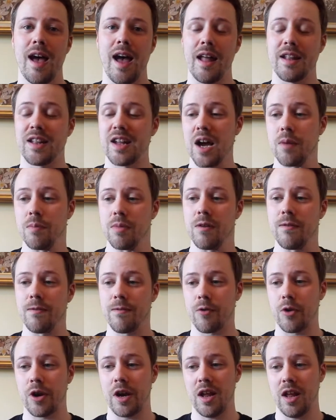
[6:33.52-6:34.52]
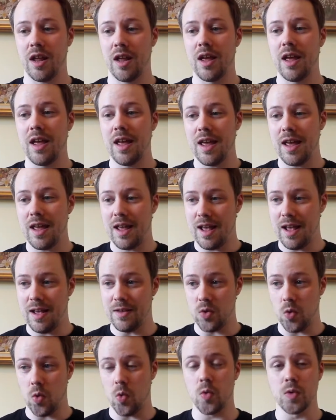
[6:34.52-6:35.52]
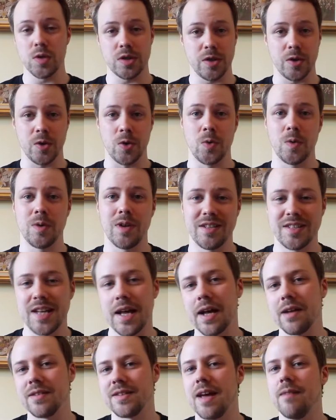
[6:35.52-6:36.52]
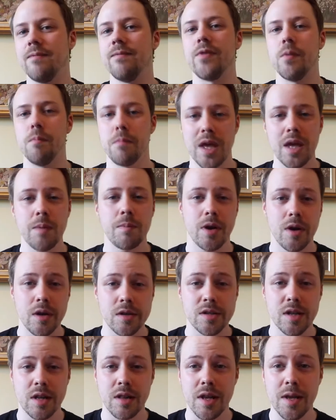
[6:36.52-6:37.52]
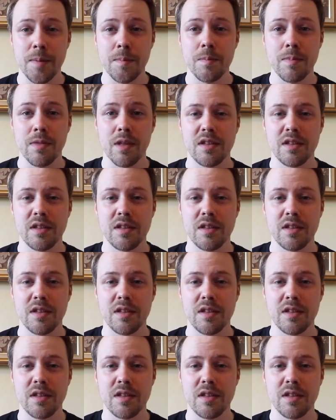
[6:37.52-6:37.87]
And Diablo 3 is also a 10 out of 10 for me personally.